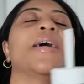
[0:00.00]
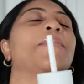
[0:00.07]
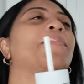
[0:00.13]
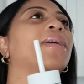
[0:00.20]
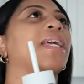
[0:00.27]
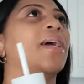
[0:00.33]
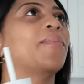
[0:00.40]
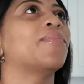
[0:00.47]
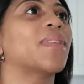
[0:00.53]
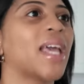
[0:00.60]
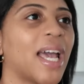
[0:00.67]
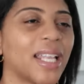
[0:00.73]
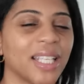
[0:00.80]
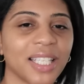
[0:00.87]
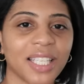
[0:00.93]
But yeah,
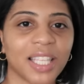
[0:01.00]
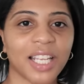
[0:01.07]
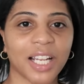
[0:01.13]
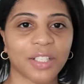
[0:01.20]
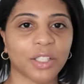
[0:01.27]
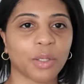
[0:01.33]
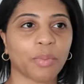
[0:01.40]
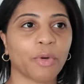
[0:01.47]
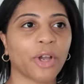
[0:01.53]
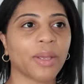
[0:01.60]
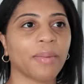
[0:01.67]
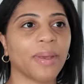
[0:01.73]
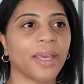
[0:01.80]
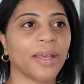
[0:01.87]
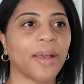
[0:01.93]
headed to the doctor's
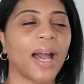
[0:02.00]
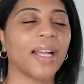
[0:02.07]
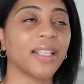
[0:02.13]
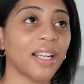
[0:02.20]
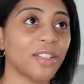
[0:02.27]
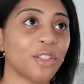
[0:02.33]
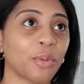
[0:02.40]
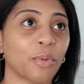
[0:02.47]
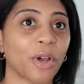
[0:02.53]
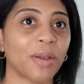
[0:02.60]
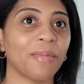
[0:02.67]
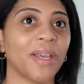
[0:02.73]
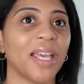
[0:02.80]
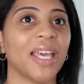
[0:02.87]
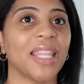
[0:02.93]
appointment, eye doctor's
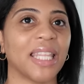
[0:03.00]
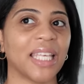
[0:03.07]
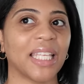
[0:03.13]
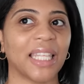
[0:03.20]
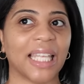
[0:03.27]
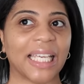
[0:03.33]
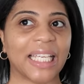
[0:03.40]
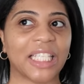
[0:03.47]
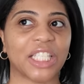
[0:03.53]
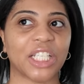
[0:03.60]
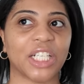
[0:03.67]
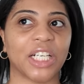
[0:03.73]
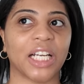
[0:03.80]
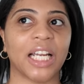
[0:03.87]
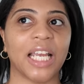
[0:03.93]
appointment, and then
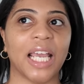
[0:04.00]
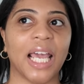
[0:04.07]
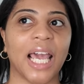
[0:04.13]
laser.